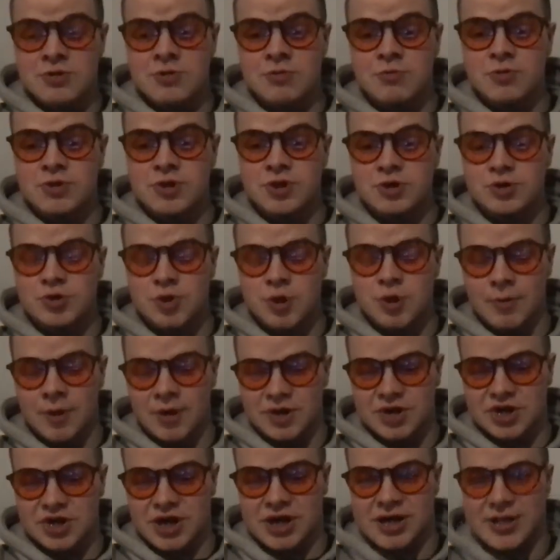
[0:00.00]
Not growing
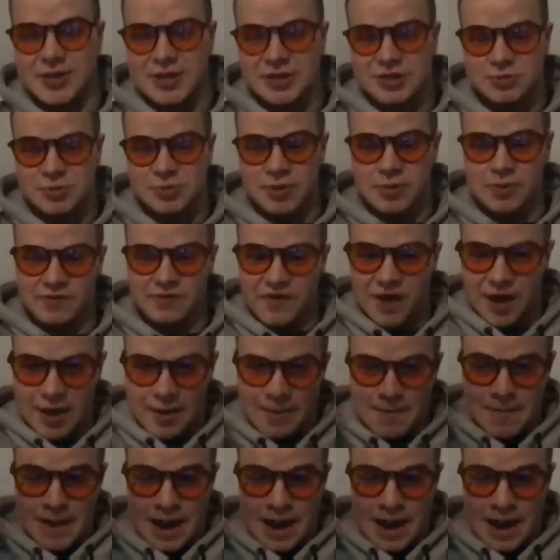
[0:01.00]
very much this week with like a